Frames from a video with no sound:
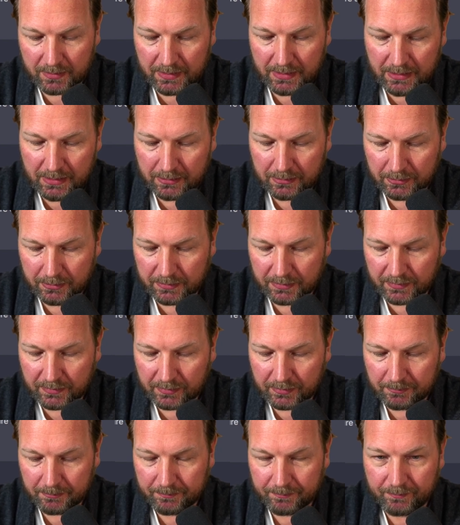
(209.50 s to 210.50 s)
included
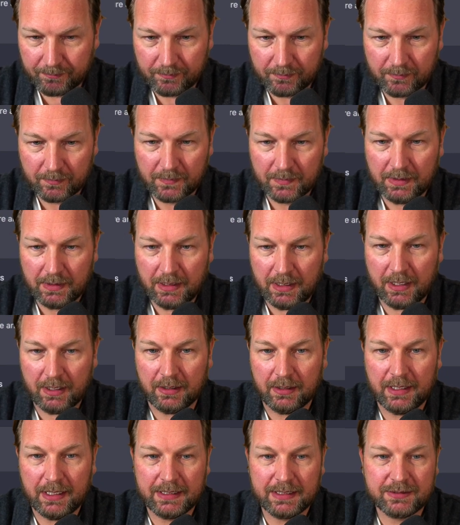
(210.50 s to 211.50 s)

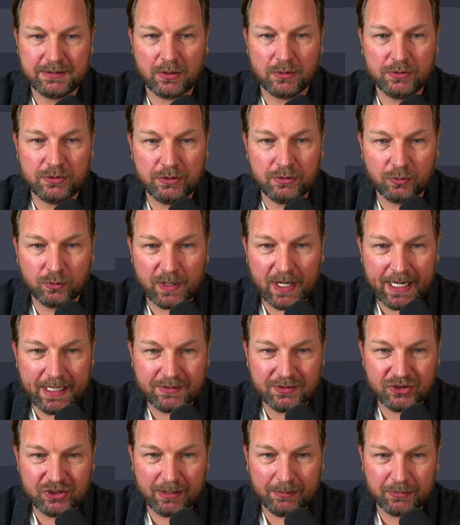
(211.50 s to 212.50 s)
here. And it's going to
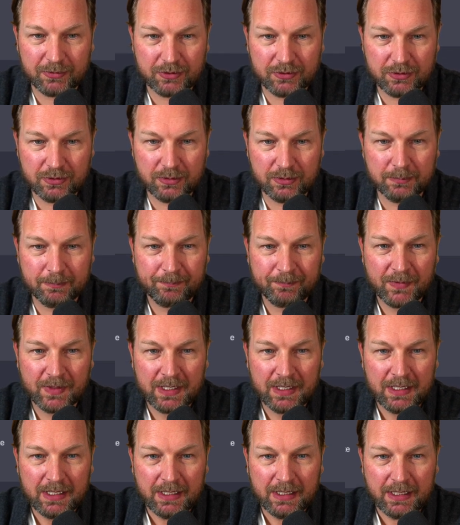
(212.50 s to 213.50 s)
write chapter 2.
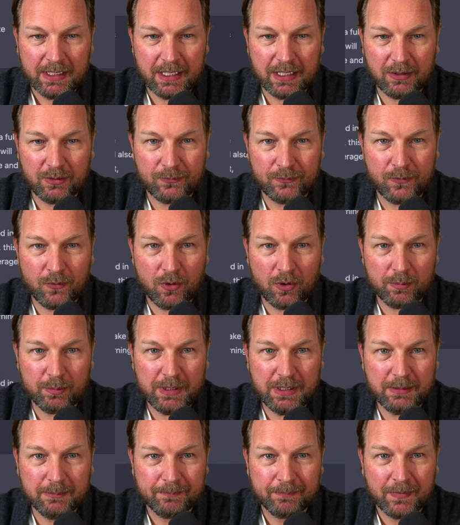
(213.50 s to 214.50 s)
Here for
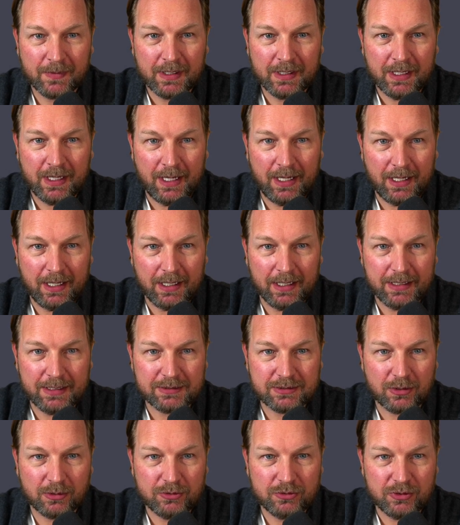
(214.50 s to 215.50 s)
me,
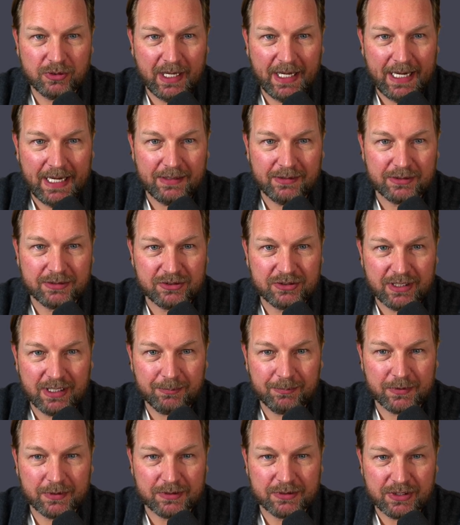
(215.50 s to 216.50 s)
it's going to add the
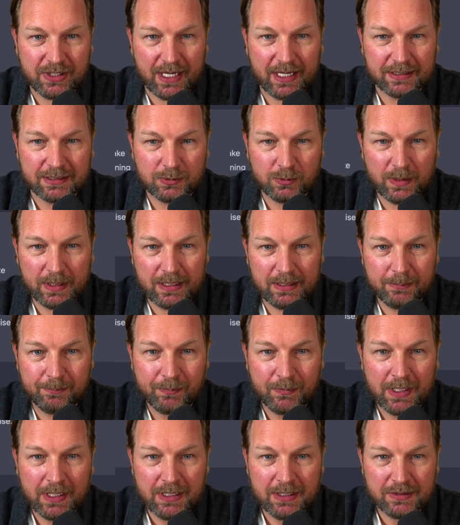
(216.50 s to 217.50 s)
chapters as
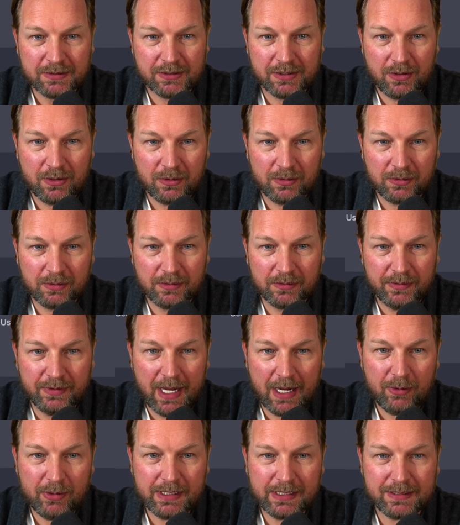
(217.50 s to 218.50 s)
well. So
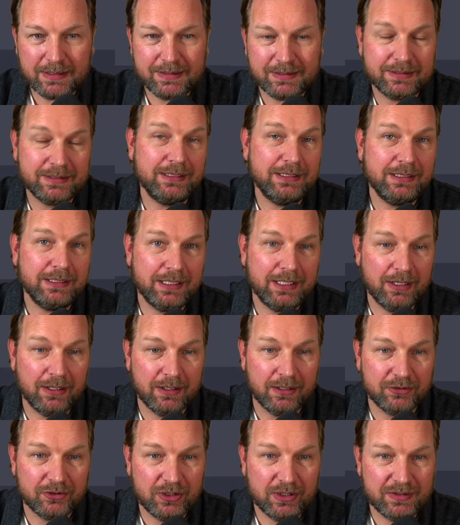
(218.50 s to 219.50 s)
now I can see
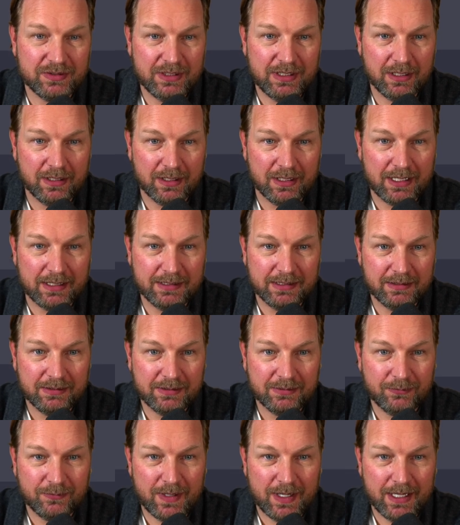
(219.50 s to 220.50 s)
here, as you can see here,
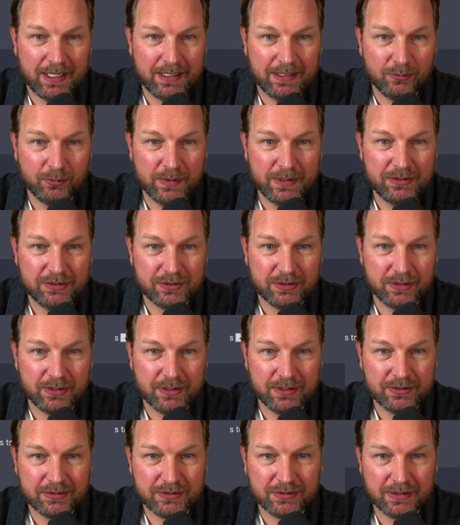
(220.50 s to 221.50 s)
identify,
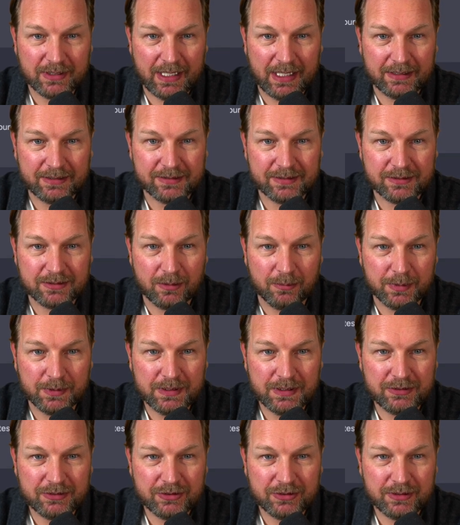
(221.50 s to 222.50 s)
research, access
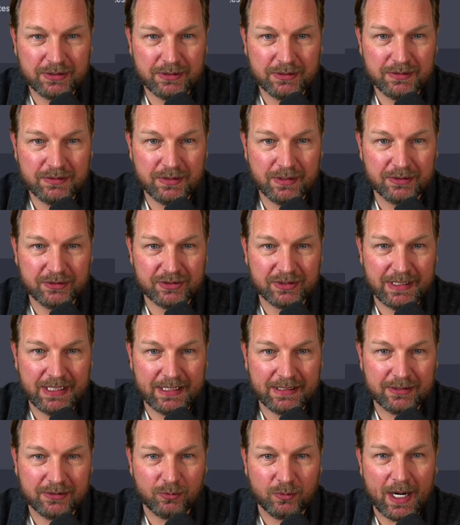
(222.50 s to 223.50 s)
competition,
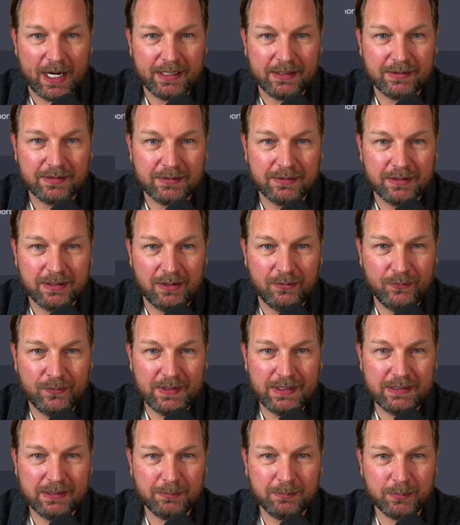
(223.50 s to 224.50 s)
select the right
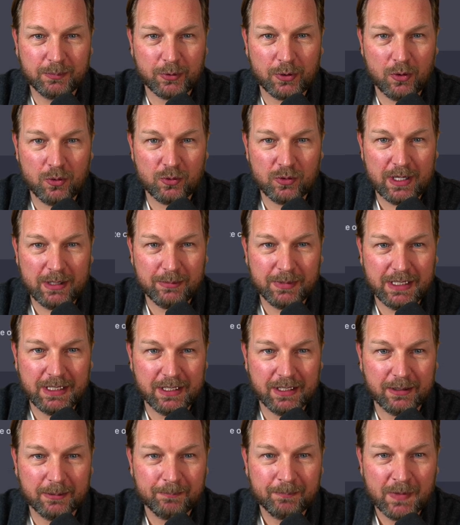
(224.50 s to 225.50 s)
affiliate program
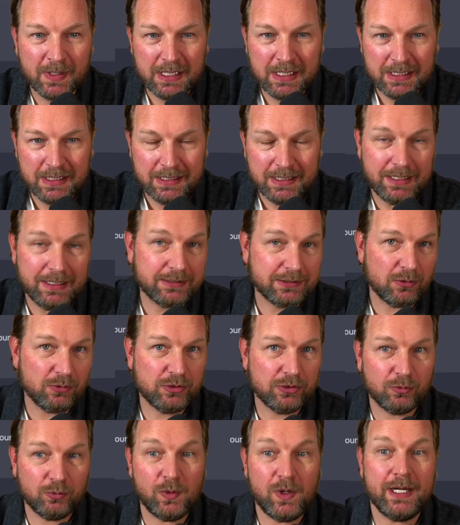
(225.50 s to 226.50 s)
here. It's going
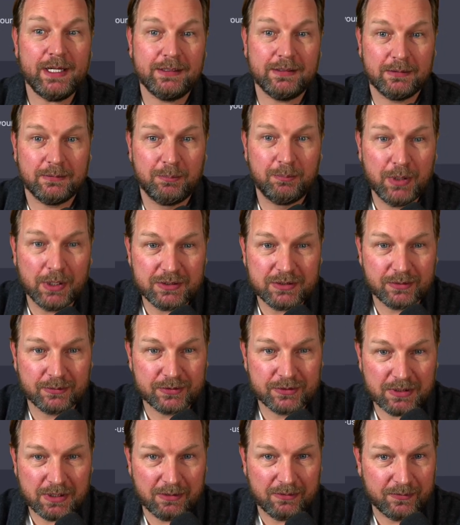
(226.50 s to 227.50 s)
to write a bunch of
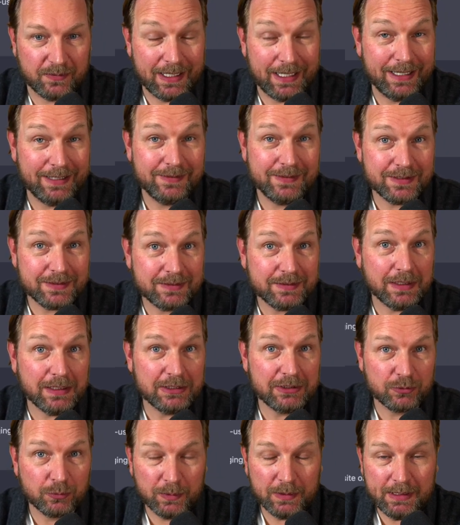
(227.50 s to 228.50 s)
stuff. And this
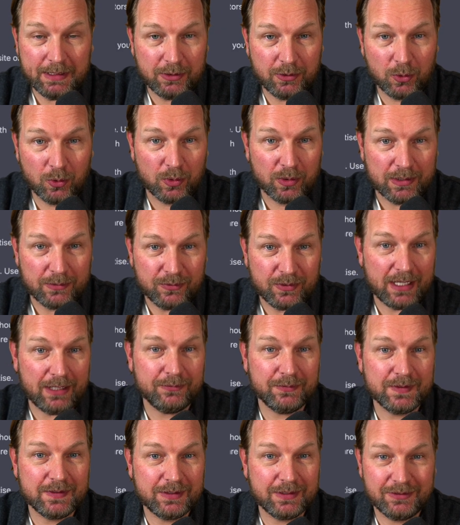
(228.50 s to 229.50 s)
is really cool. If you
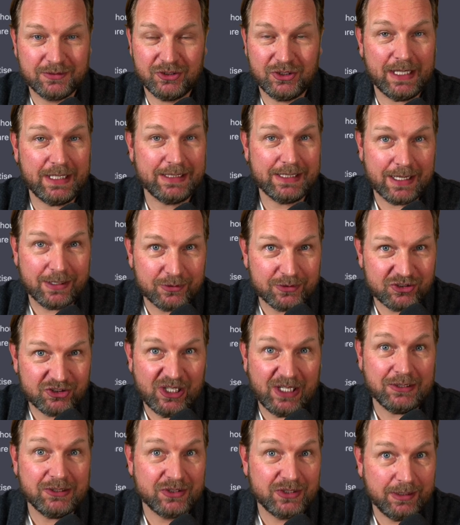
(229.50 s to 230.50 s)
haven't checked out
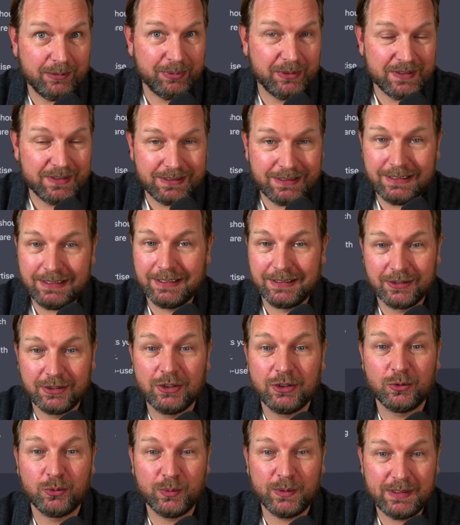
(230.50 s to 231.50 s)
ChatGPT,
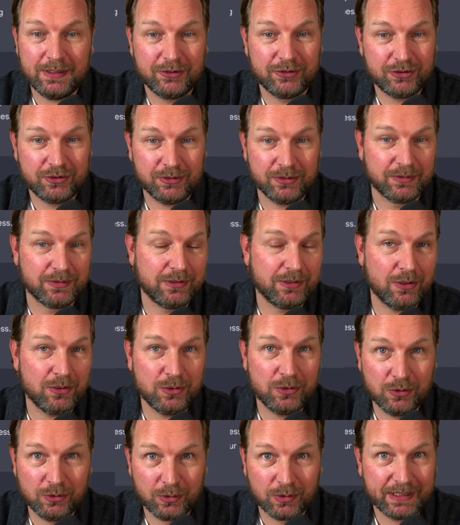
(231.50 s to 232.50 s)
you really should. Go
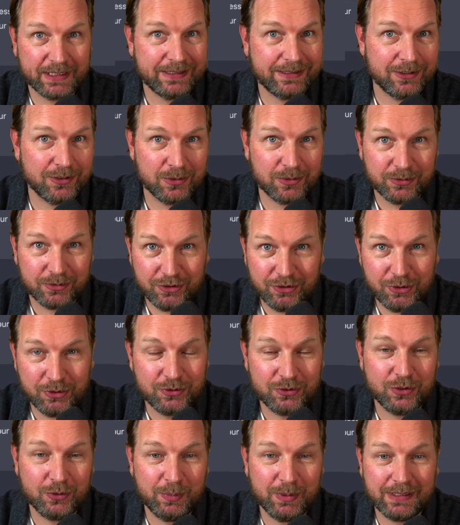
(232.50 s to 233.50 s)
Google it, go
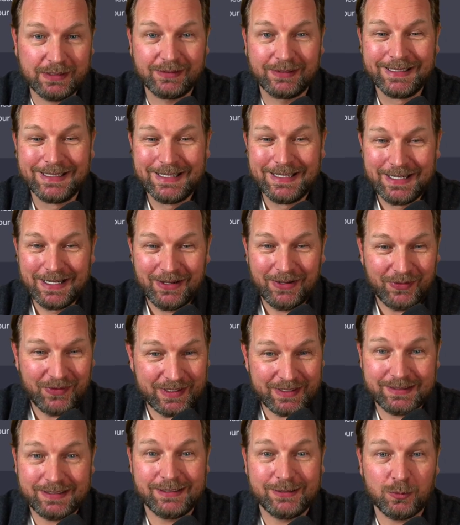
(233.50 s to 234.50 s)
YouTube it.
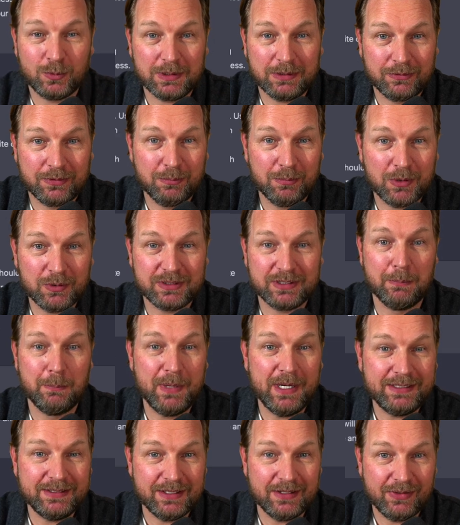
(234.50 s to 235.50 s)
This is one of the most
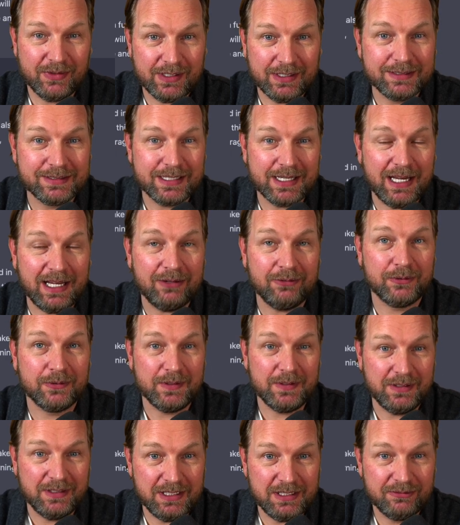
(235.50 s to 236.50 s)
amazing things ever
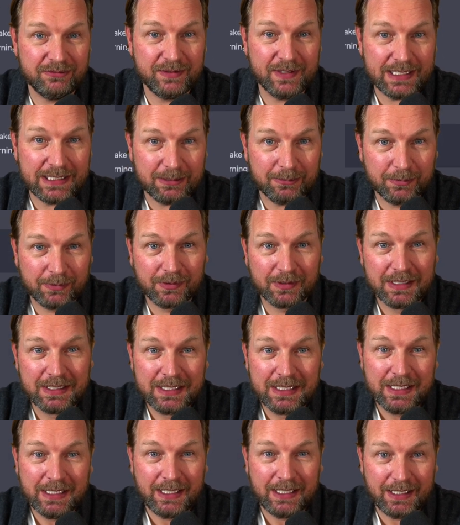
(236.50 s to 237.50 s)
developed
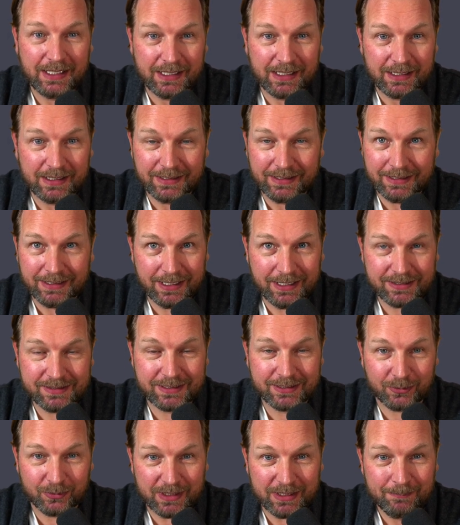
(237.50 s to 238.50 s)
in
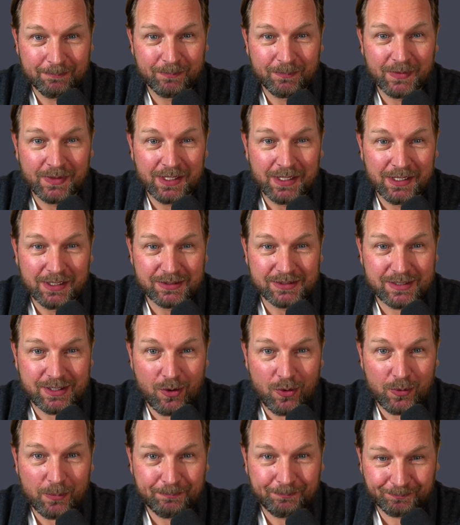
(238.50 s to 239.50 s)
history.
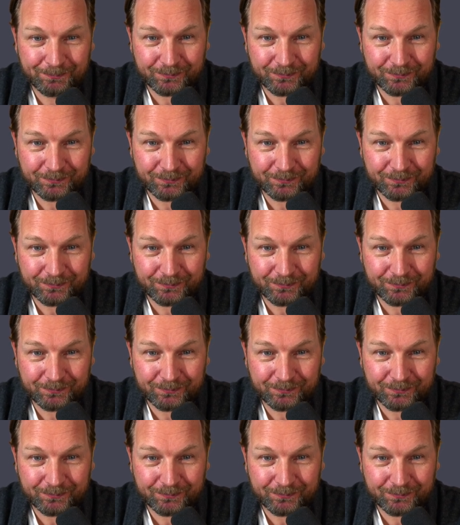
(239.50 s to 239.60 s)
So